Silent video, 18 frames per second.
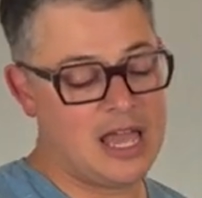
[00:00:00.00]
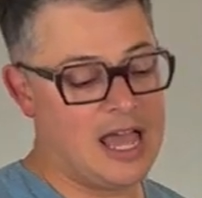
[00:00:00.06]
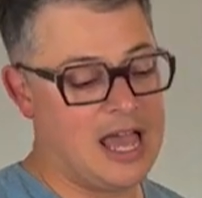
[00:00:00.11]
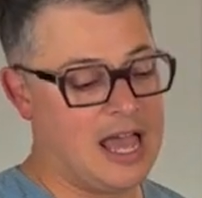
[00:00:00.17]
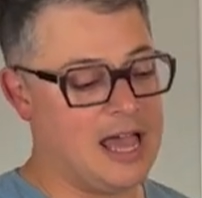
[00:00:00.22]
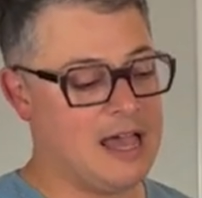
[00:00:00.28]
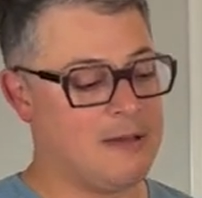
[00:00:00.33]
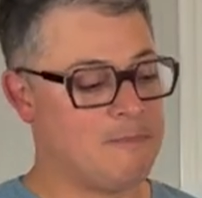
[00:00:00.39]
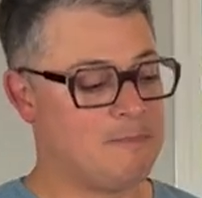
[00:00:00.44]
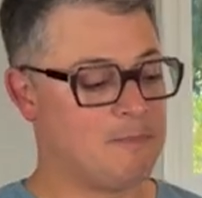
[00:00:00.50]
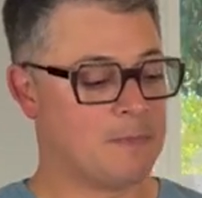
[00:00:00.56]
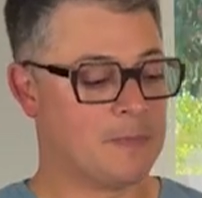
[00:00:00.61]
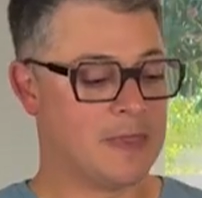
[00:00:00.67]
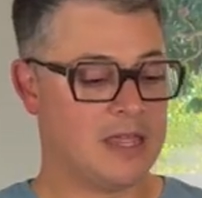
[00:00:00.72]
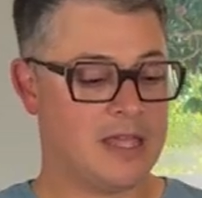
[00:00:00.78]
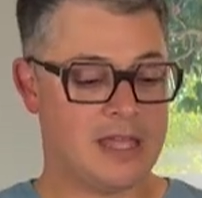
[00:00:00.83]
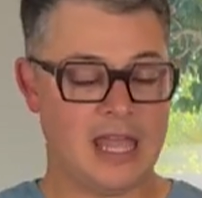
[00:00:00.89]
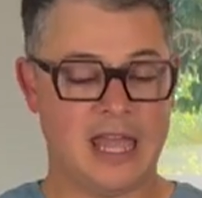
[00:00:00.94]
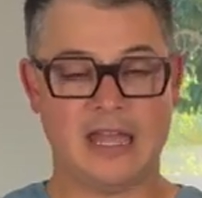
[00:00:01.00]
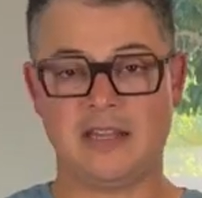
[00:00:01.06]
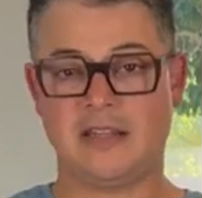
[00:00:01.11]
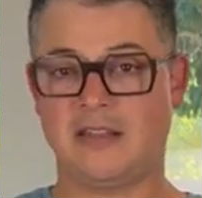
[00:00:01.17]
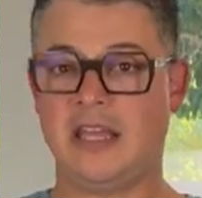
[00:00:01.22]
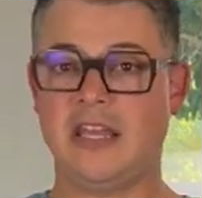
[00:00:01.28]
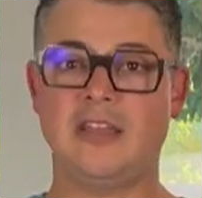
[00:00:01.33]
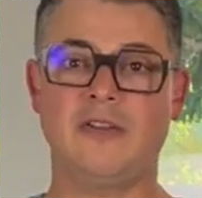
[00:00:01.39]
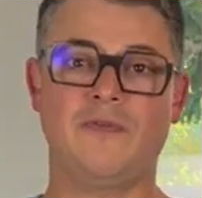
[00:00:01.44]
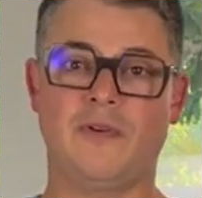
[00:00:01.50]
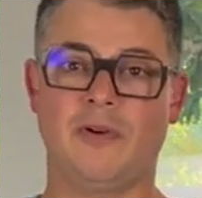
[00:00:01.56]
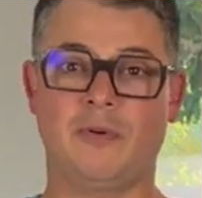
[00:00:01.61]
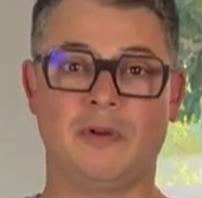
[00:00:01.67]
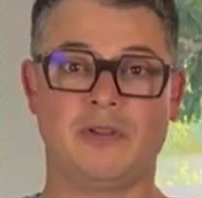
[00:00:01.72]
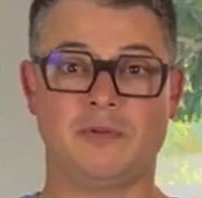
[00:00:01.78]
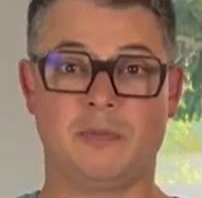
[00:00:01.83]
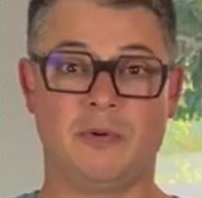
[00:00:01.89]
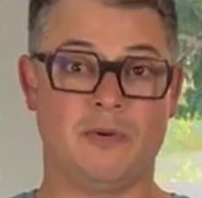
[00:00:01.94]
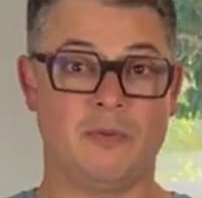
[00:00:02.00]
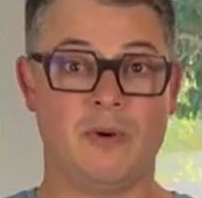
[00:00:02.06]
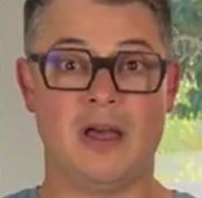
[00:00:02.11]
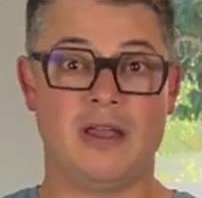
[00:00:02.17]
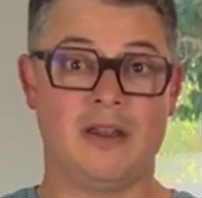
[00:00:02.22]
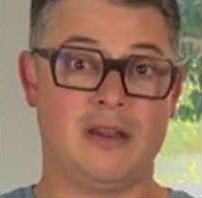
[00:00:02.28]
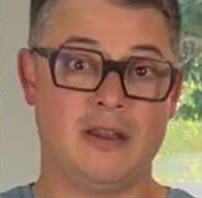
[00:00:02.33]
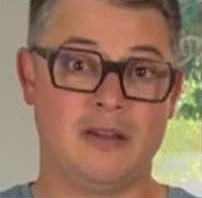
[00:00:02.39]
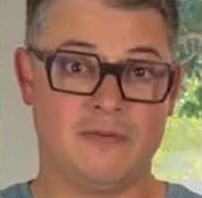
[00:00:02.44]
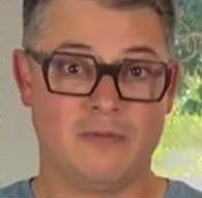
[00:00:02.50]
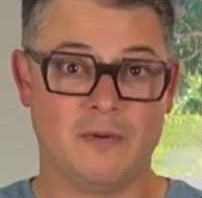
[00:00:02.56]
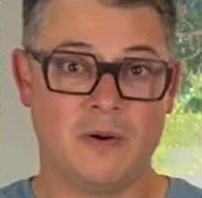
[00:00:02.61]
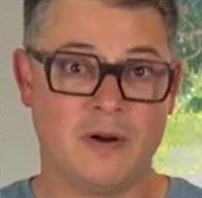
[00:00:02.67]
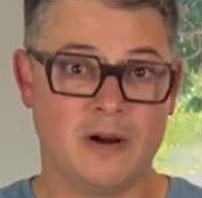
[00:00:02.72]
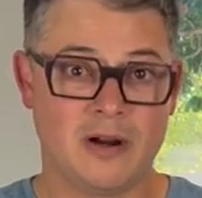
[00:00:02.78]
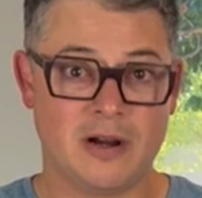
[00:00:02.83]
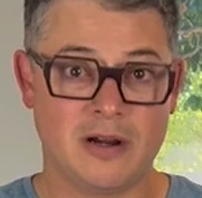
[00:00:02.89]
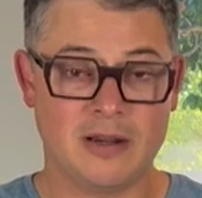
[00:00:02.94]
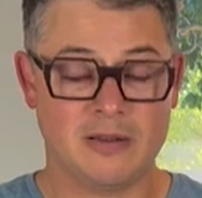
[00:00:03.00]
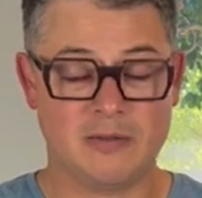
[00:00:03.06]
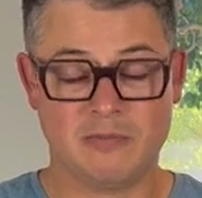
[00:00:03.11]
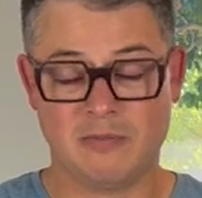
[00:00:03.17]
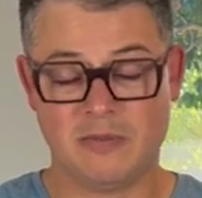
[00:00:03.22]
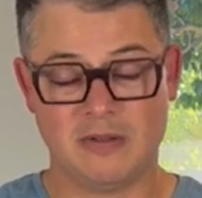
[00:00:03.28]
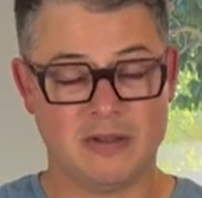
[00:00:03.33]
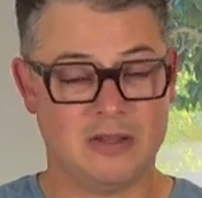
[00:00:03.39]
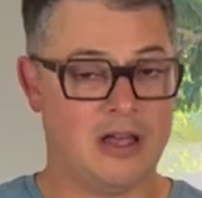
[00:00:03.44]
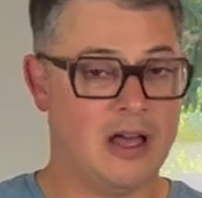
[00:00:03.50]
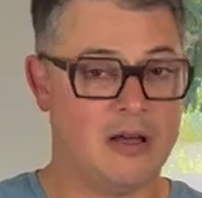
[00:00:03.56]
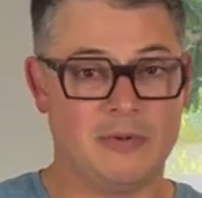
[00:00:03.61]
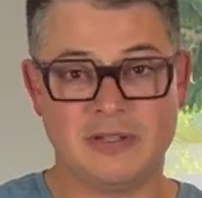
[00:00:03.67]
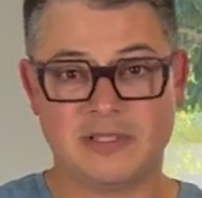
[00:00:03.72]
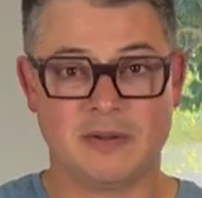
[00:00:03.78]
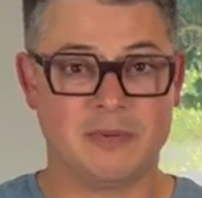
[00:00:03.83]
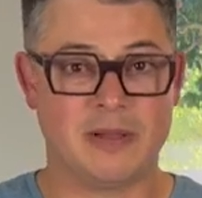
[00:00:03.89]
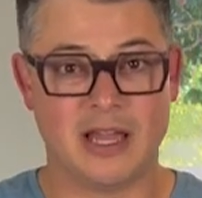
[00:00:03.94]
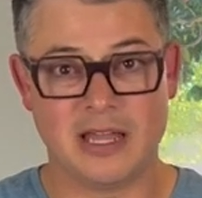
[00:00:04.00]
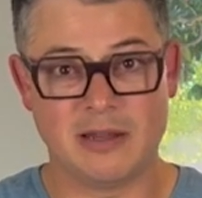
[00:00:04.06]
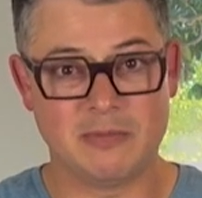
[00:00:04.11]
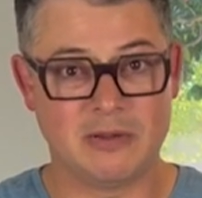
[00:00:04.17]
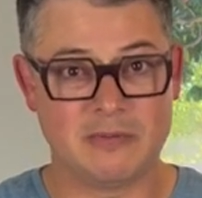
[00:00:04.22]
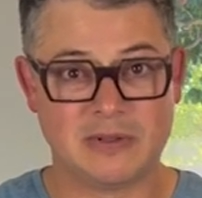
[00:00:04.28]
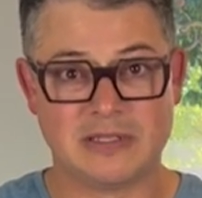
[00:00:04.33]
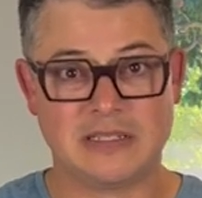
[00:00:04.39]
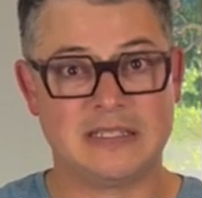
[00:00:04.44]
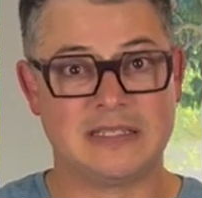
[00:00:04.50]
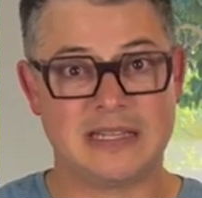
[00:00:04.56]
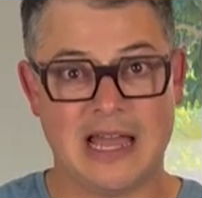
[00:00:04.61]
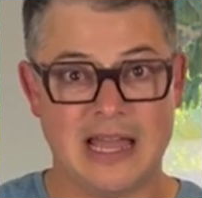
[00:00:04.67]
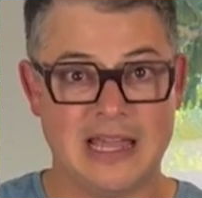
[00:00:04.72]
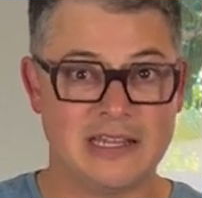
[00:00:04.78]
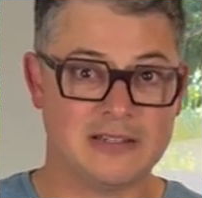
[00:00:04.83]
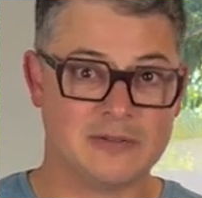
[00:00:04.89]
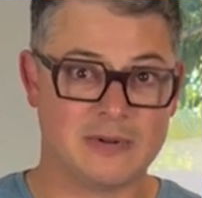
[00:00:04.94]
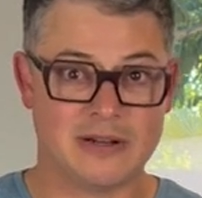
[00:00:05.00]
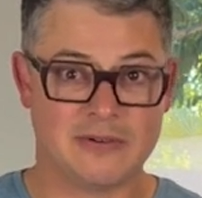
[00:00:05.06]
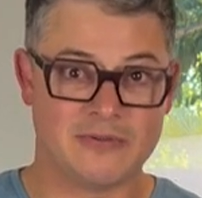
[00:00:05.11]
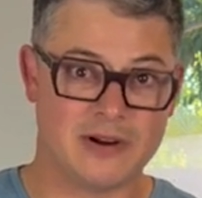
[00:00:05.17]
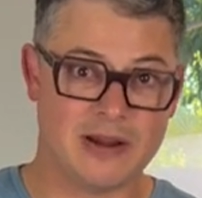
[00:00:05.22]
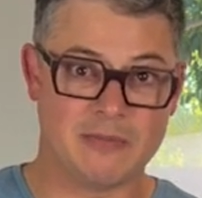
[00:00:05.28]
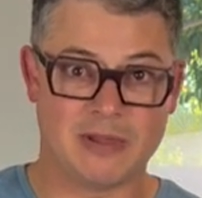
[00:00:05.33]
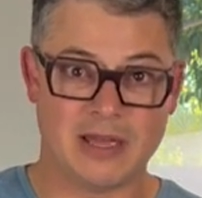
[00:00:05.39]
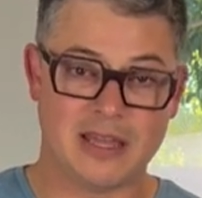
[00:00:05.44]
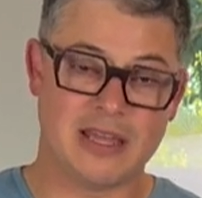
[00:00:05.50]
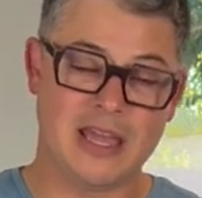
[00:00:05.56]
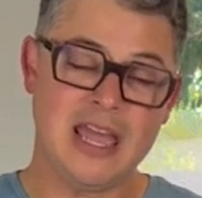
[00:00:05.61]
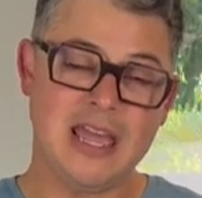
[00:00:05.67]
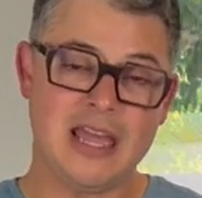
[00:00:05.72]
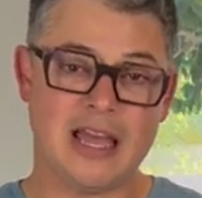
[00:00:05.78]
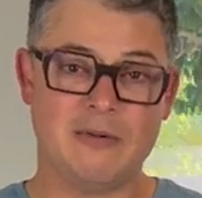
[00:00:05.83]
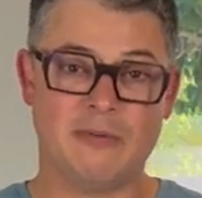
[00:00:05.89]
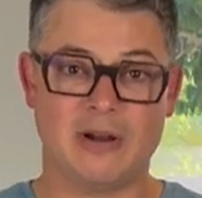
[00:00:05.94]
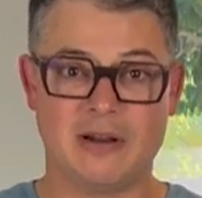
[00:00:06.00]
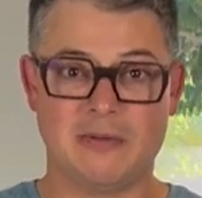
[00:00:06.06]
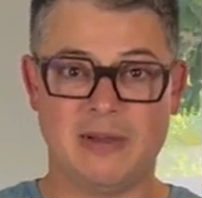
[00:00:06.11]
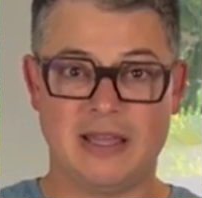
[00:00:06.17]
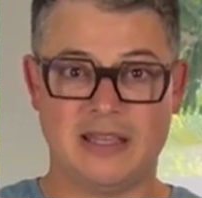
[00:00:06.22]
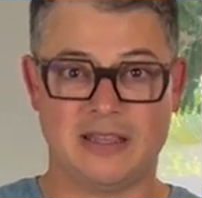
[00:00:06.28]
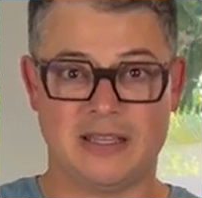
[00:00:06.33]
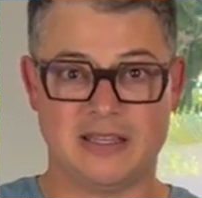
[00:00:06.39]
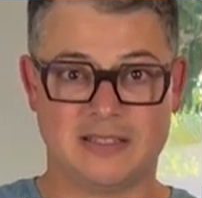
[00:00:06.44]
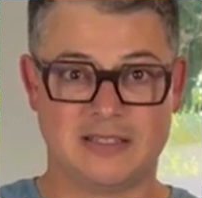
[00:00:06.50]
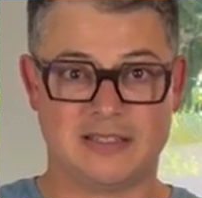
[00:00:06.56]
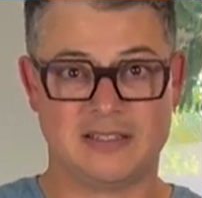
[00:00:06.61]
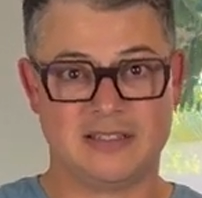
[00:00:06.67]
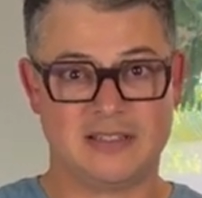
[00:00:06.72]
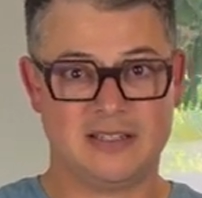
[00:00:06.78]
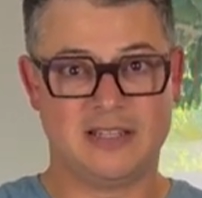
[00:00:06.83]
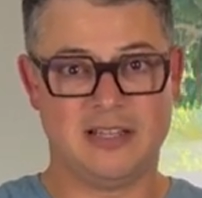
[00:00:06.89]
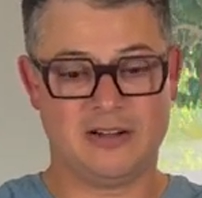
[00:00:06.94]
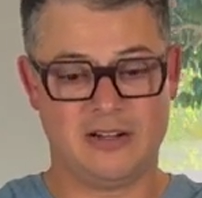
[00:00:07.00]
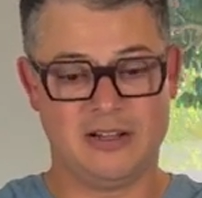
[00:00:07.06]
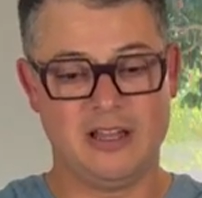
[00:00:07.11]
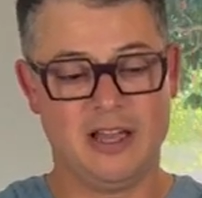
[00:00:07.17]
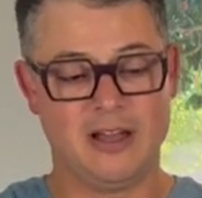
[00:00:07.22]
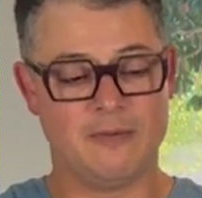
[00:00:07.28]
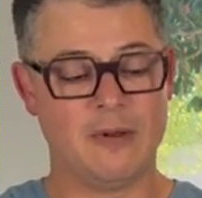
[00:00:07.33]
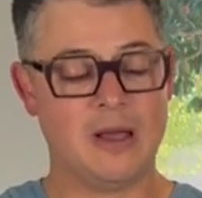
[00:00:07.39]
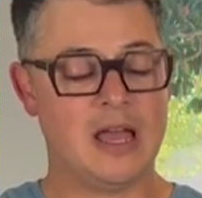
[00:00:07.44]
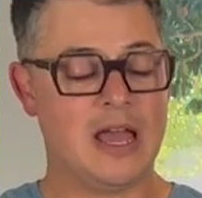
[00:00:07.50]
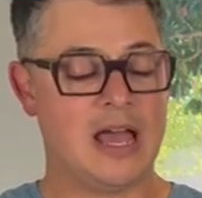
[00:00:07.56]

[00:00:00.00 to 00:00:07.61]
Um, and thank you for Quiltable One for always supplying me with designs whenever I'm like, hey, I want to make this. Here you go.